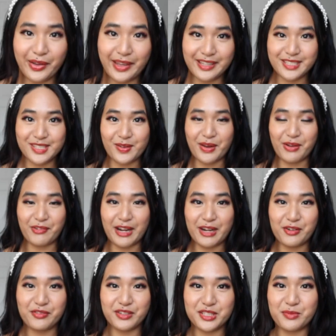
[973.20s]
Okay, so I ran
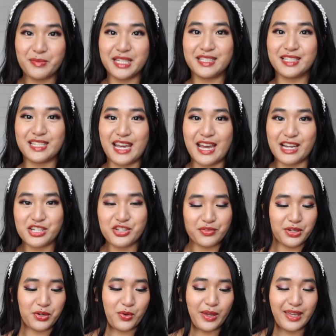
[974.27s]
over to my stash
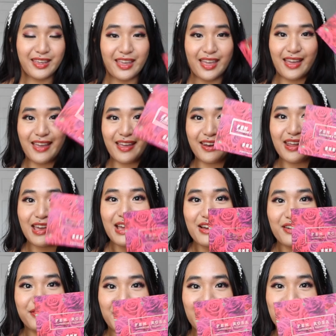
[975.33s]
real quick and
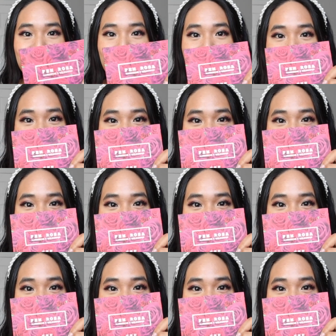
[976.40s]
found my